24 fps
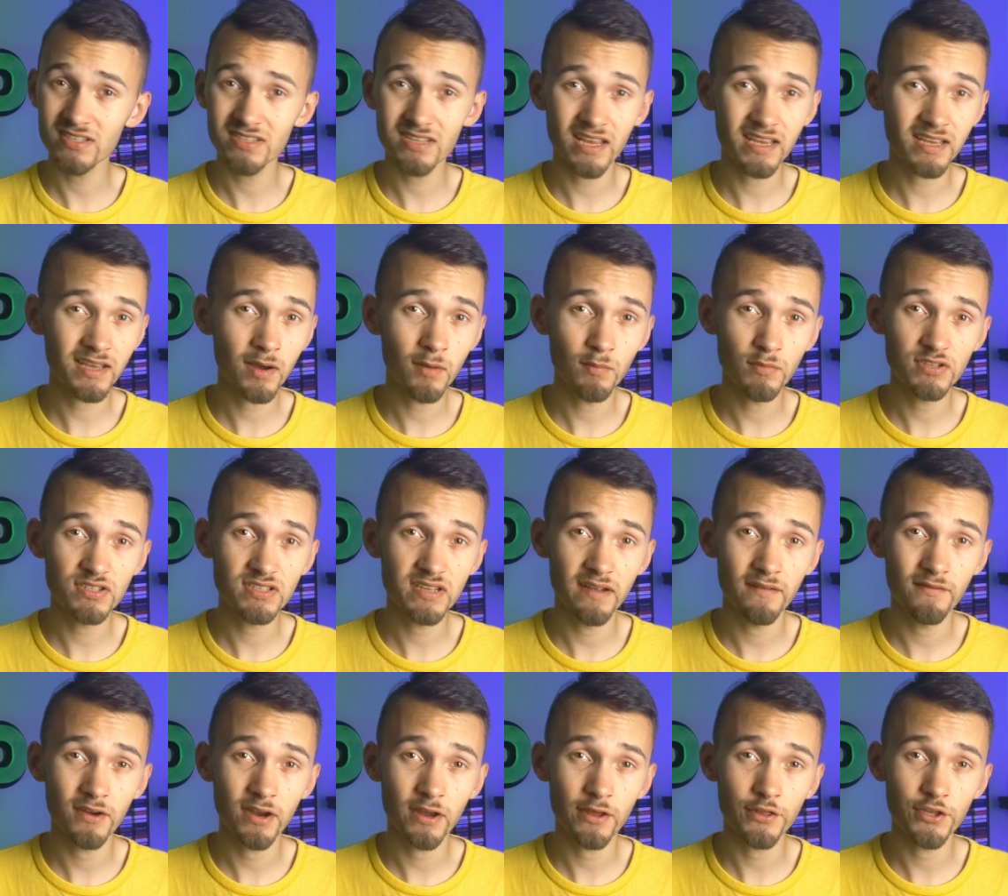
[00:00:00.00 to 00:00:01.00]
is just like almost
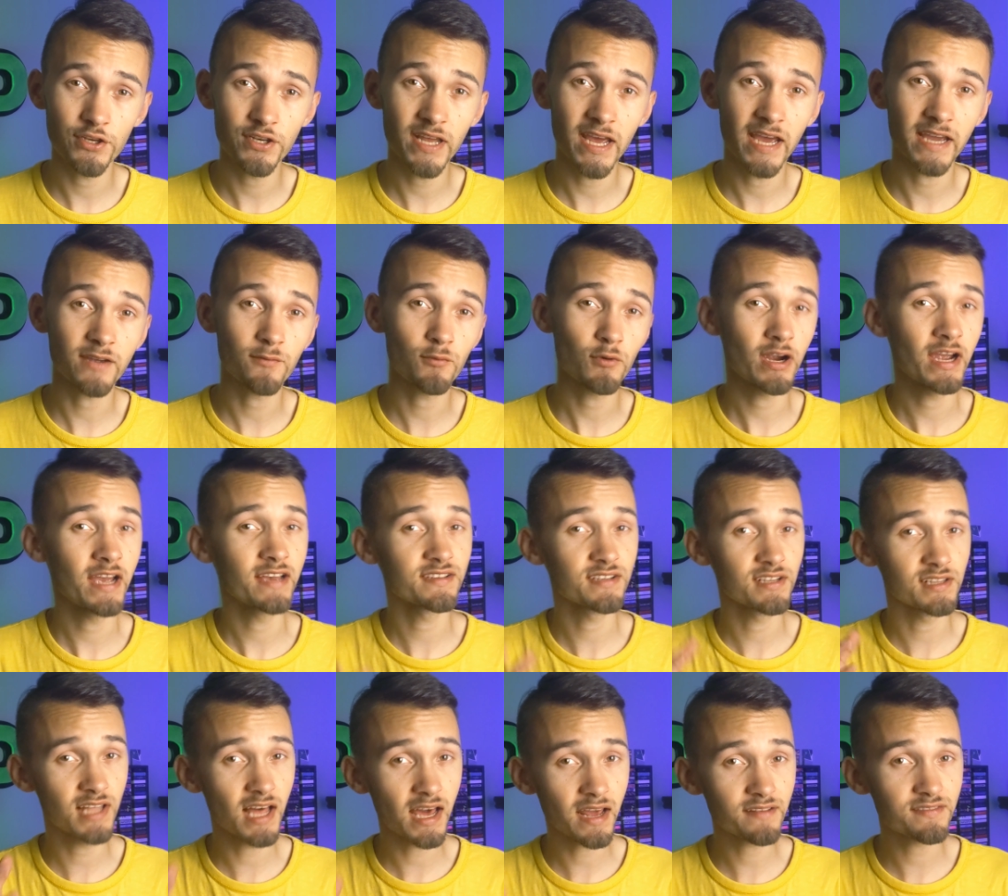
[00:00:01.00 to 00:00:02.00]
every other deck, where it
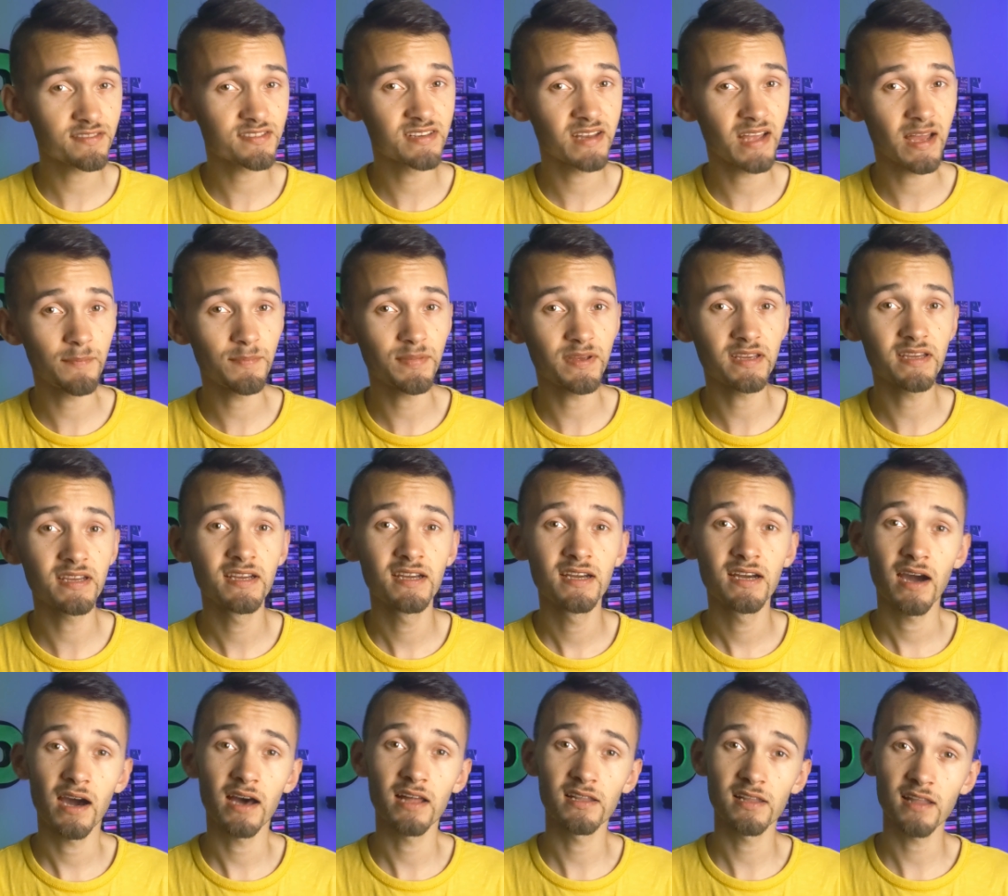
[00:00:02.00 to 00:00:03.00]
has a lot of snappy,
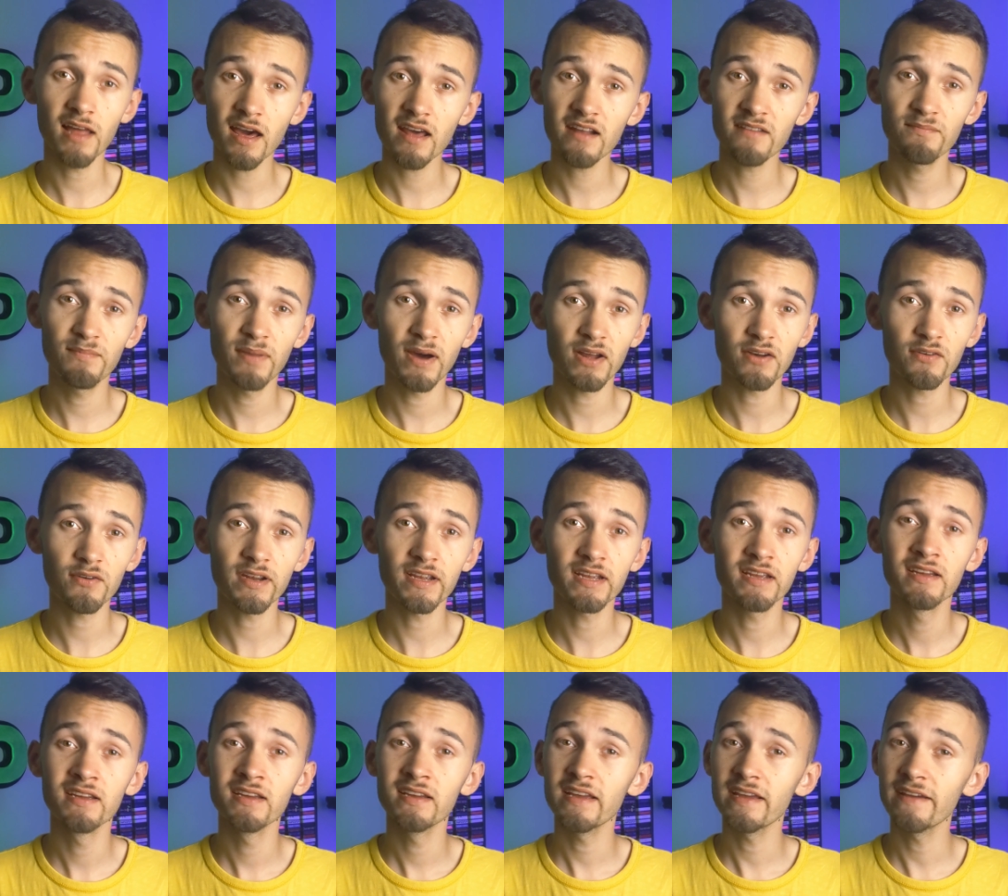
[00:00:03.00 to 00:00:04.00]
a lot of
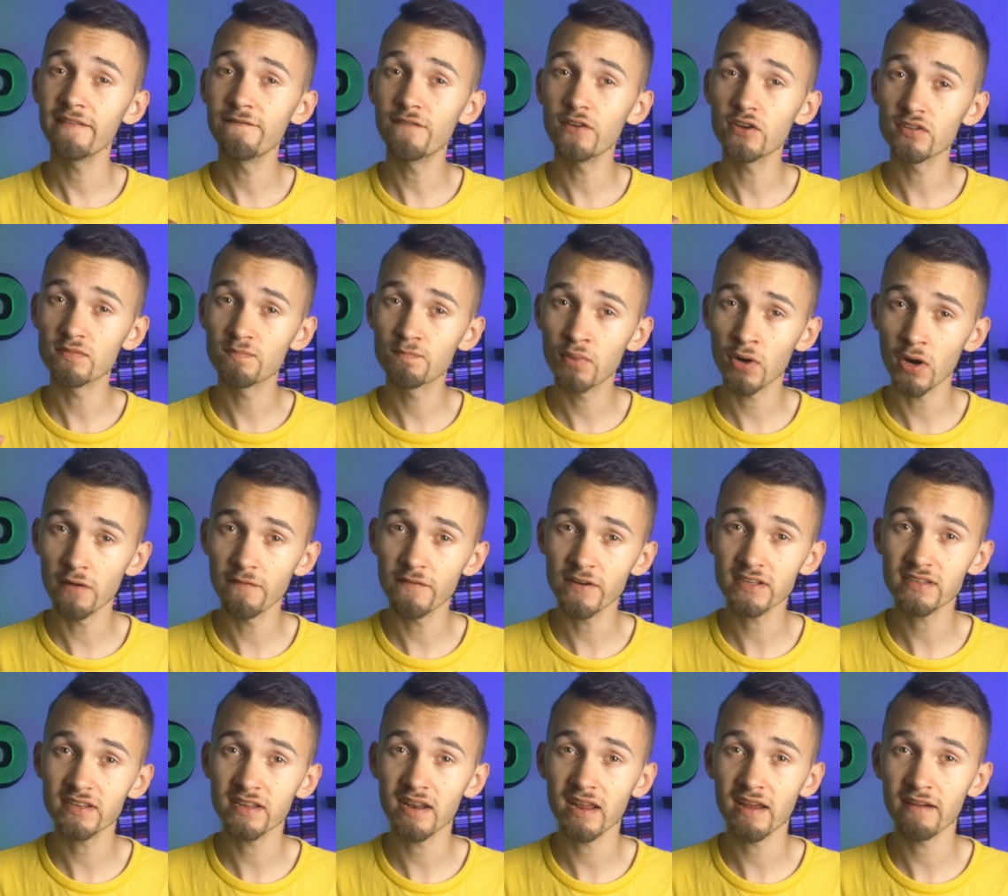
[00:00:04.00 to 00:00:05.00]
buttery, feels
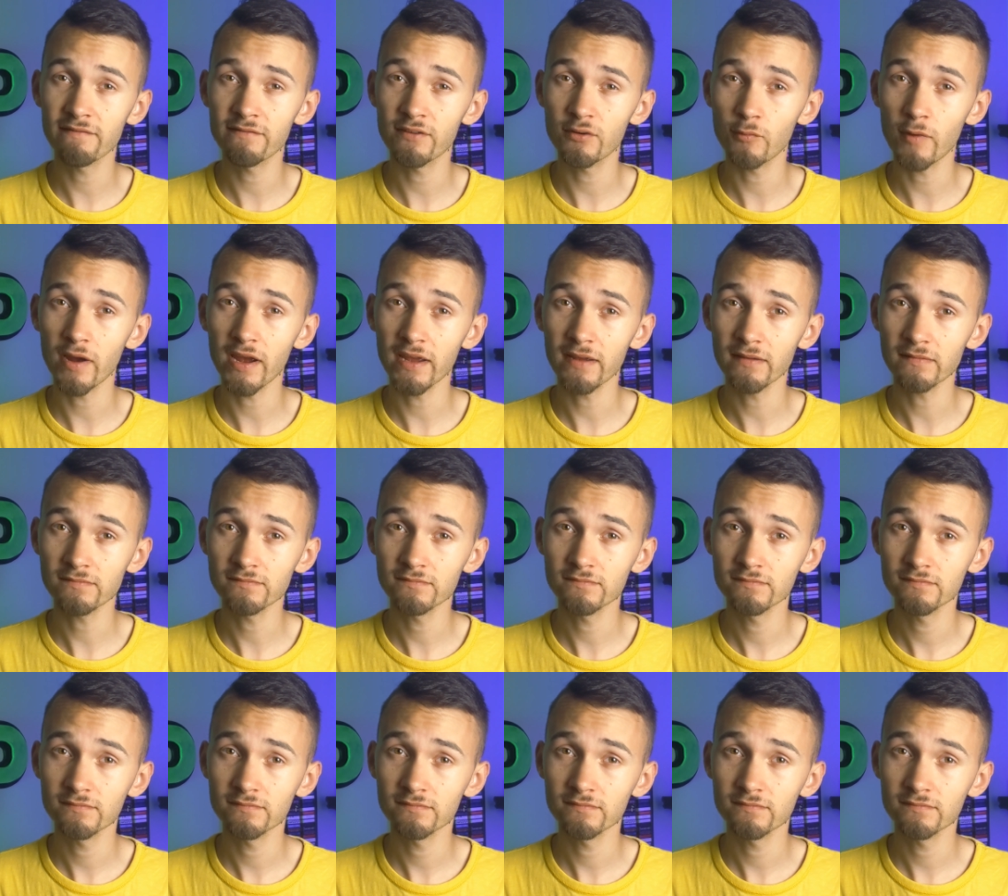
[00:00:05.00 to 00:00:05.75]
perfect in every way.